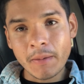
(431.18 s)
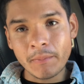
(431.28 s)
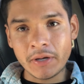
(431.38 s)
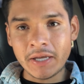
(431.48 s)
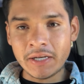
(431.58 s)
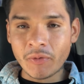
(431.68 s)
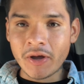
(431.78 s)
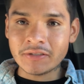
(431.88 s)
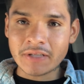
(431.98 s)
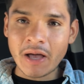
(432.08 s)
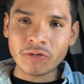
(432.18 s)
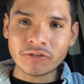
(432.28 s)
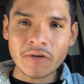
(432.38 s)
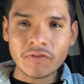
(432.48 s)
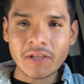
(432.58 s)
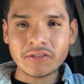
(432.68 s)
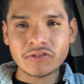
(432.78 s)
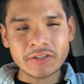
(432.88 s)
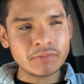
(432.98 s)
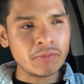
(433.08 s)
But anyways, I was there for like
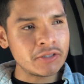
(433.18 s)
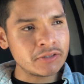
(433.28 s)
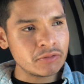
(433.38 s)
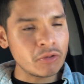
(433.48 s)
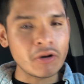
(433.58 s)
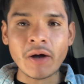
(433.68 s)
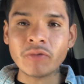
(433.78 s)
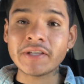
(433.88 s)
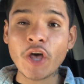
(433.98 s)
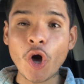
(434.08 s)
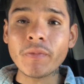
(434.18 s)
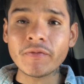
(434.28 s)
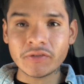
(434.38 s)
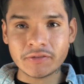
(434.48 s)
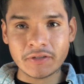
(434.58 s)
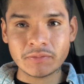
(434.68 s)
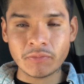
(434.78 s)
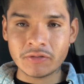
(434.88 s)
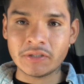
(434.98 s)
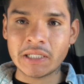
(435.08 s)
six months. Well, I was a helper for six
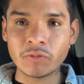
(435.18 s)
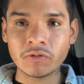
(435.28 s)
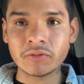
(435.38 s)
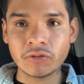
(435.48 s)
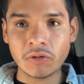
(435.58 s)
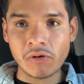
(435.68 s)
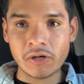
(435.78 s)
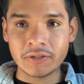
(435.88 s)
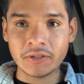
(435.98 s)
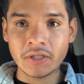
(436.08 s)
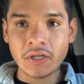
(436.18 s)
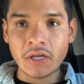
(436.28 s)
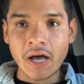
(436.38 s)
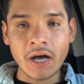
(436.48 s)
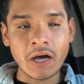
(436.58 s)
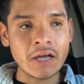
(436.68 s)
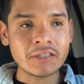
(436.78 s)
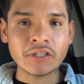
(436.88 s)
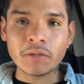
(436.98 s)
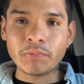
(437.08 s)
months, and I moved up to a welder. Uh, I
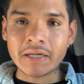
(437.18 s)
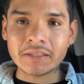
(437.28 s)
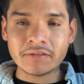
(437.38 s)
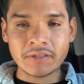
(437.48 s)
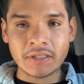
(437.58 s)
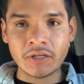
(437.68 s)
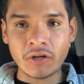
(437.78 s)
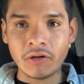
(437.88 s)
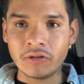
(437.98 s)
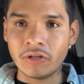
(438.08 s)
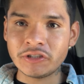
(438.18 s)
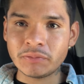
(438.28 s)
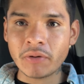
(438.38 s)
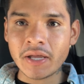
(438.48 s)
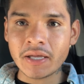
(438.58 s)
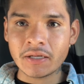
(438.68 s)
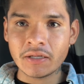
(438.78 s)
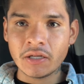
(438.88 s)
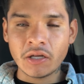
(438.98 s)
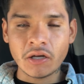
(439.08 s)
started practicing on lunch break.
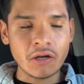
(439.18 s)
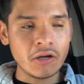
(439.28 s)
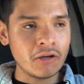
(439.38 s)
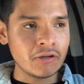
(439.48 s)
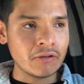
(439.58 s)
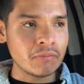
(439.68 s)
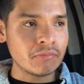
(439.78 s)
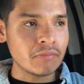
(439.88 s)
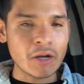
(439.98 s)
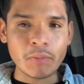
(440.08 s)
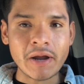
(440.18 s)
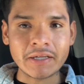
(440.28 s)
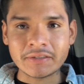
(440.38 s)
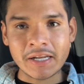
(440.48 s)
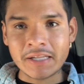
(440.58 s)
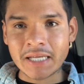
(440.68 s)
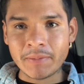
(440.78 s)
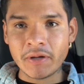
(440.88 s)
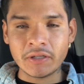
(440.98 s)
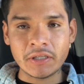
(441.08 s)
Uh, I'll practice
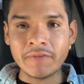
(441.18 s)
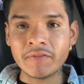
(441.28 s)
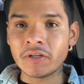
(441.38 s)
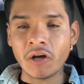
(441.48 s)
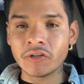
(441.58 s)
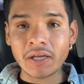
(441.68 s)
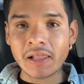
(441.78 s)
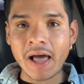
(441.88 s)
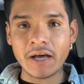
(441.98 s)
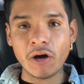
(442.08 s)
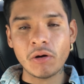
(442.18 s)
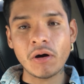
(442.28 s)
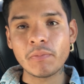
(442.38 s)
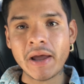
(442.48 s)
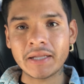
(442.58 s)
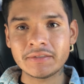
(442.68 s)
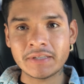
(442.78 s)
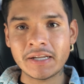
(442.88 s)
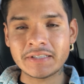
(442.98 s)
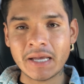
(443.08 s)
anytime, I, even on the clock, I'll, I'll practice
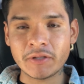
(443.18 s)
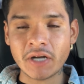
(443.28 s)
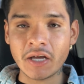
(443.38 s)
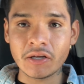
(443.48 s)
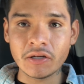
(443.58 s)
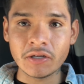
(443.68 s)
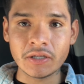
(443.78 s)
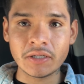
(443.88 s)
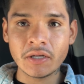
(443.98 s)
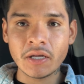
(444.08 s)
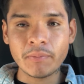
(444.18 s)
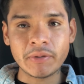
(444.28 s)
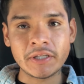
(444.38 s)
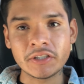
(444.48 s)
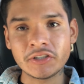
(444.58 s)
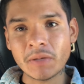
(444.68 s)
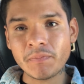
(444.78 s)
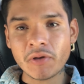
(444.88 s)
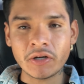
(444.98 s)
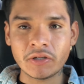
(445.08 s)
anytime that I could. But in the
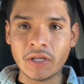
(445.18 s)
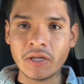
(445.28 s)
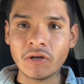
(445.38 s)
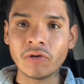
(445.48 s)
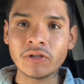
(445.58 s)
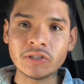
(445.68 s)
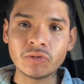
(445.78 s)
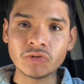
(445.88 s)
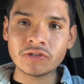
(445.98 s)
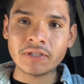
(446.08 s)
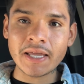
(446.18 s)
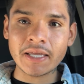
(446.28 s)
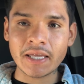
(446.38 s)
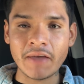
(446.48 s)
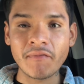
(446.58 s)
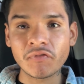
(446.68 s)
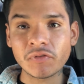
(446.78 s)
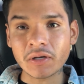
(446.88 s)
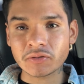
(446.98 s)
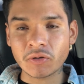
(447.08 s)
shipyard, they only do stick and
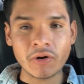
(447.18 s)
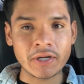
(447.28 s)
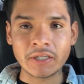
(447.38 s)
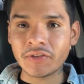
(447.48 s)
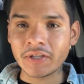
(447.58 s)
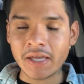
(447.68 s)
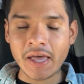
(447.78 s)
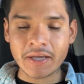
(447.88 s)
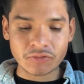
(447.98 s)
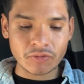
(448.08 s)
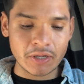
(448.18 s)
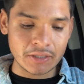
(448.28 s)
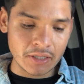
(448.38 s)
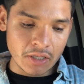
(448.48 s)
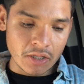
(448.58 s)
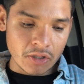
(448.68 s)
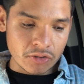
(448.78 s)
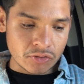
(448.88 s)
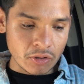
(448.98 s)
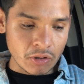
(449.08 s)
flux core, and nothing get x-rayed.
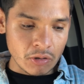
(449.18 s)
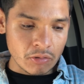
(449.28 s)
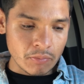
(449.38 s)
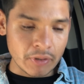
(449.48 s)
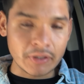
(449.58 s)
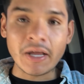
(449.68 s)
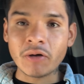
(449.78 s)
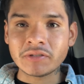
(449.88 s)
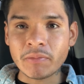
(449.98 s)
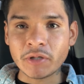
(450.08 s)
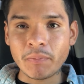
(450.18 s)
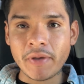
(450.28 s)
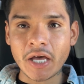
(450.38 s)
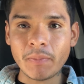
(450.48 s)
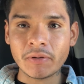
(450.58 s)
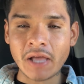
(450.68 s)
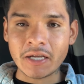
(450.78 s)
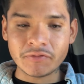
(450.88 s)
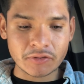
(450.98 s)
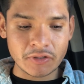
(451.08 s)
So, but I was able to pick up a lot
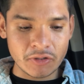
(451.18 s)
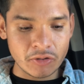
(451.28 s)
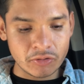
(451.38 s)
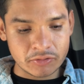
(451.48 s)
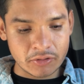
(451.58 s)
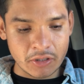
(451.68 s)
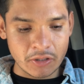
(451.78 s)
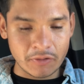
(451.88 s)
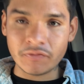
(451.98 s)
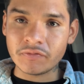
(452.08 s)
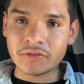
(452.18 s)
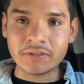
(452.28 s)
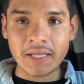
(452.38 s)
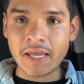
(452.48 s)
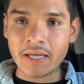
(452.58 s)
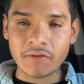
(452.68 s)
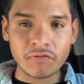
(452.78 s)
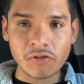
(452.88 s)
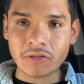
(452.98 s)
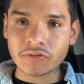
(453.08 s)
of skills of stick,
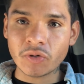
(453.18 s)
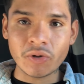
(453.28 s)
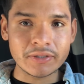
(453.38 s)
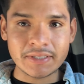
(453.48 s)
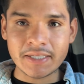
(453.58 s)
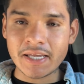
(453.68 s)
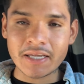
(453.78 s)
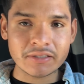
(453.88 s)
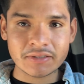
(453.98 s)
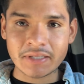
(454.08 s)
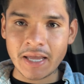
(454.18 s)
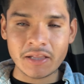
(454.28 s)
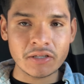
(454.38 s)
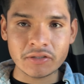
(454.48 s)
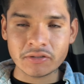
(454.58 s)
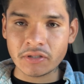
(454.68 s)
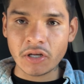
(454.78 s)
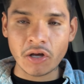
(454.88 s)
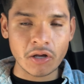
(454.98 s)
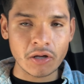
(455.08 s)
flux core, T I G, stainless,
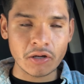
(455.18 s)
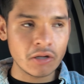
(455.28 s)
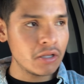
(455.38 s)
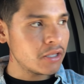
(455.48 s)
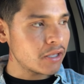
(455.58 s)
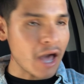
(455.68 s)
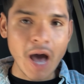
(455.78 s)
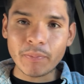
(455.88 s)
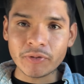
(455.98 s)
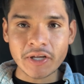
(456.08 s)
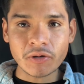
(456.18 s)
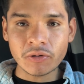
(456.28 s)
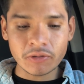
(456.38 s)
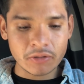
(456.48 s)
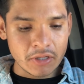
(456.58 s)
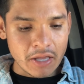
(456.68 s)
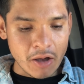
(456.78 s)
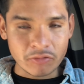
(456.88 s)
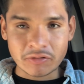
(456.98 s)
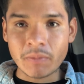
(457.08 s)
uh, copper, nickel. I
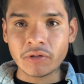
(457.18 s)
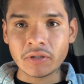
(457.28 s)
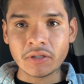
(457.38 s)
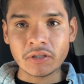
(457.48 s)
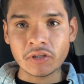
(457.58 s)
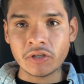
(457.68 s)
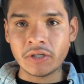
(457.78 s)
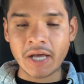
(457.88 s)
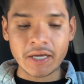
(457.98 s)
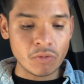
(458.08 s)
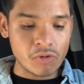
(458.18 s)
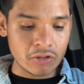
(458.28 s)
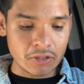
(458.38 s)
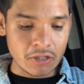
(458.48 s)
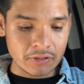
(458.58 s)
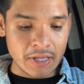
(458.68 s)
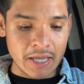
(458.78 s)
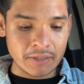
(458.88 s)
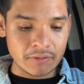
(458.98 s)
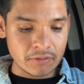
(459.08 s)
was able to learn how to weld all
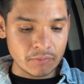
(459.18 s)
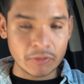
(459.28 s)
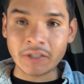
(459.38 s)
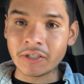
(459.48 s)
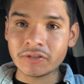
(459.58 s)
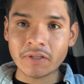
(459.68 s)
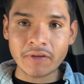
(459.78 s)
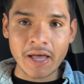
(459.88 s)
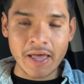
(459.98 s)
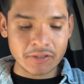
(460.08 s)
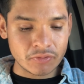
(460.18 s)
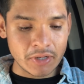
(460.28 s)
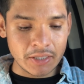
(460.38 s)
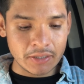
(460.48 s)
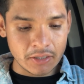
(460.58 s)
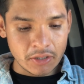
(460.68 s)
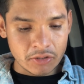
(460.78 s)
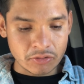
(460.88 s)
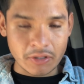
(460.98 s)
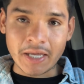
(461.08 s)
that. None of the stuff got x-rayed,
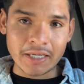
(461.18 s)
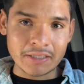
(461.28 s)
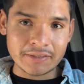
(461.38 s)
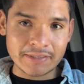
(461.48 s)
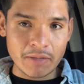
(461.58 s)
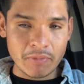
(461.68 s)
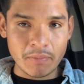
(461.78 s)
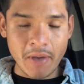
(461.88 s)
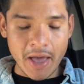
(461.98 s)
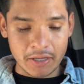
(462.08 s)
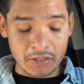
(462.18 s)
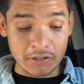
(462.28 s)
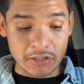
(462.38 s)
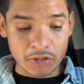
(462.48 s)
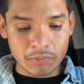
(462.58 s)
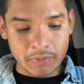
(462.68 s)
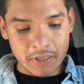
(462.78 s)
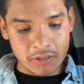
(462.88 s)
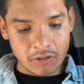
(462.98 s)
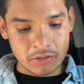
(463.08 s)
so that kind of set me back a little
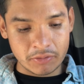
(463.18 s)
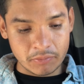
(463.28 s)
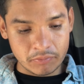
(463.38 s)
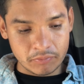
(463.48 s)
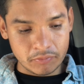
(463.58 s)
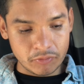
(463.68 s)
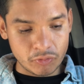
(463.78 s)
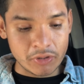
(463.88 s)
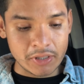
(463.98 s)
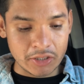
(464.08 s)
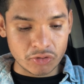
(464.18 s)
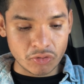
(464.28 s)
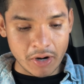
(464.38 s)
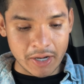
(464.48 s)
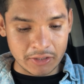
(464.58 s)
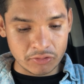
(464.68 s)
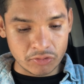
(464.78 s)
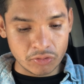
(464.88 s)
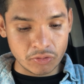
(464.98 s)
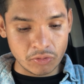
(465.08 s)
bit on really trying
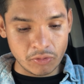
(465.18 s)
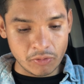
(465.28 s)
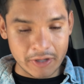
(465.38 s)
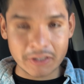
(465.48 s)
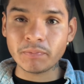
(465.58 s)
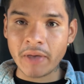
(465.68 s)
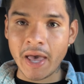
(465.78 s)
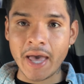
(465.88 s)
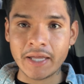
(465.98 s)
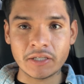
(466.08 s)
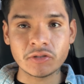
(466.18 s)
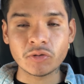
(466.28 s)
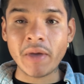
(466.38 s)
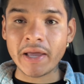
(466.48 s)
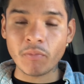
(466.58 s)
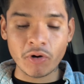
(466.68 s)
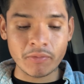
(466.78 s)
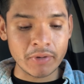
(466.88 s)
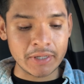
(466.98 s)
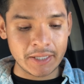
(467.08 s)
to expand into making more
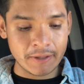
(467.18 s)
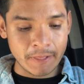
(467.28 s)
money.